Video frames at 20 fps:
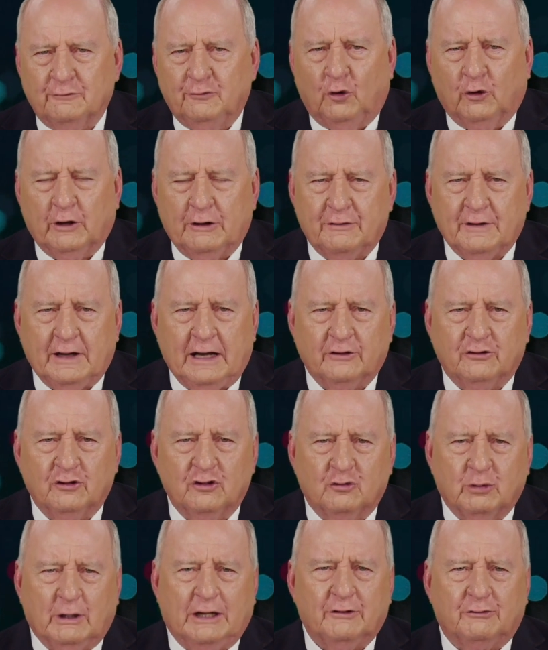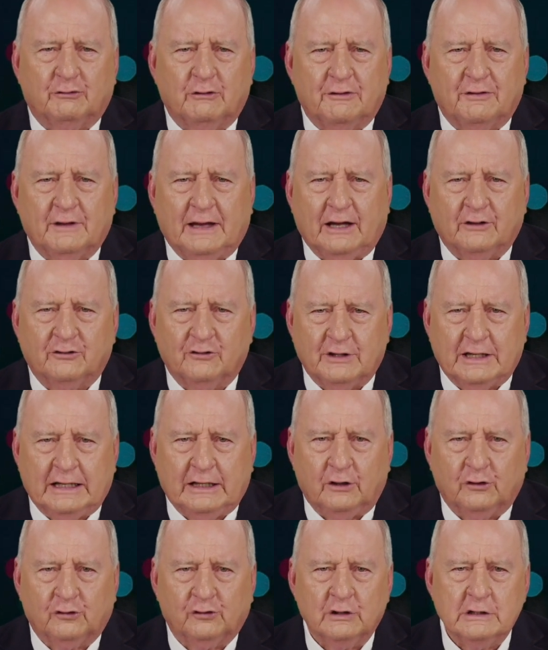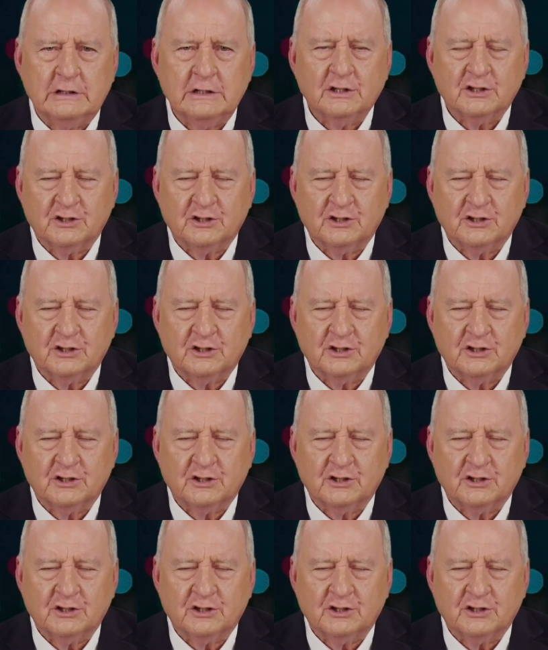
40,000, 23,000 years,